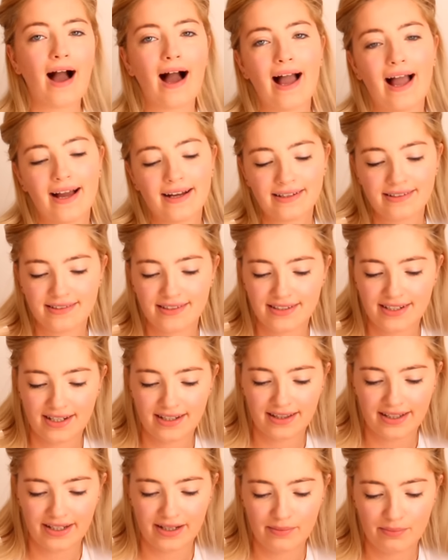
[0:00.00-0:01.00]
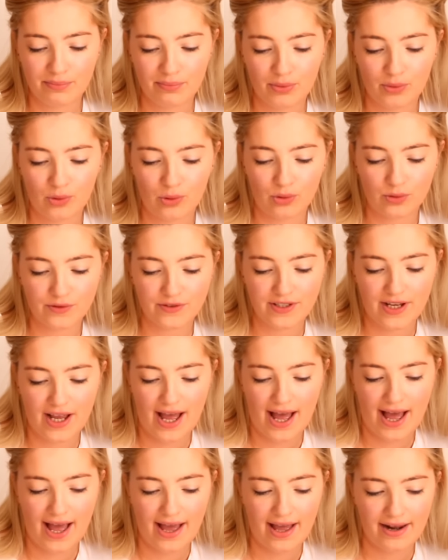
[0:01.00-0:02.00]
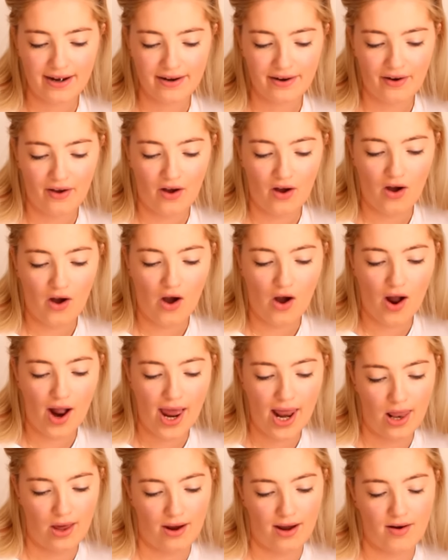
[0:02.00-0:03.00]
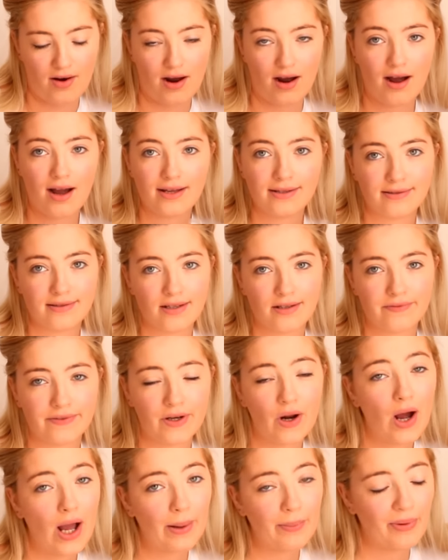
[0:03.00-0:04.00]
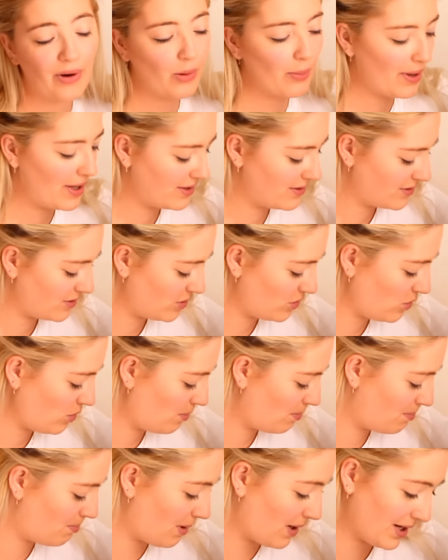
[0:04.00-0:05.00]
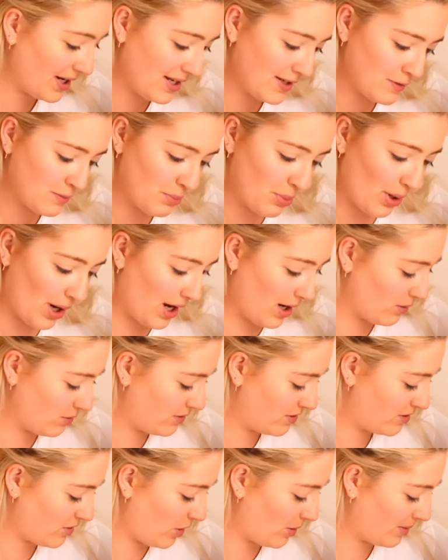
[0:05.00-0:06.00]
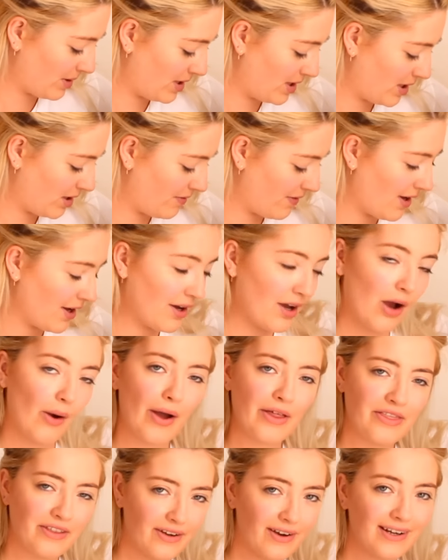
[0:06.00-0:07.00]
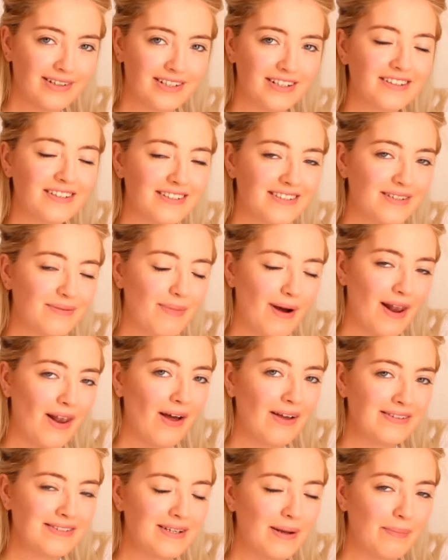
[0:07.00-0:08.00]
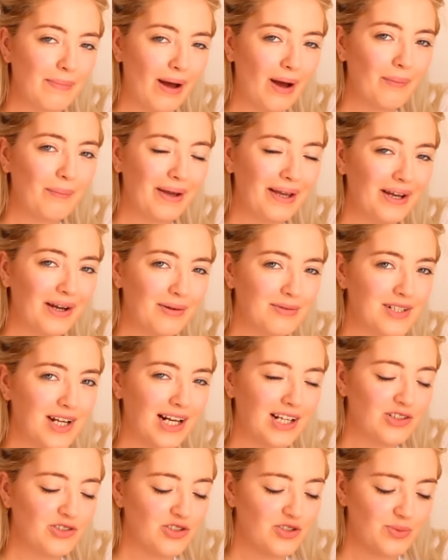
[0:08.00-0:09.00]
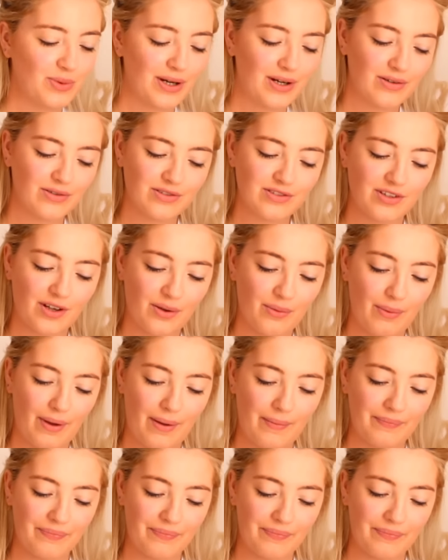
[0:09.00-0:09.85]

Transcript: I accidentally bought an eyeliner instead of an eyebrow pencil, but it is brown, so I'm going to give it a go. I think I did this in my last £10 makeup challenge as well, so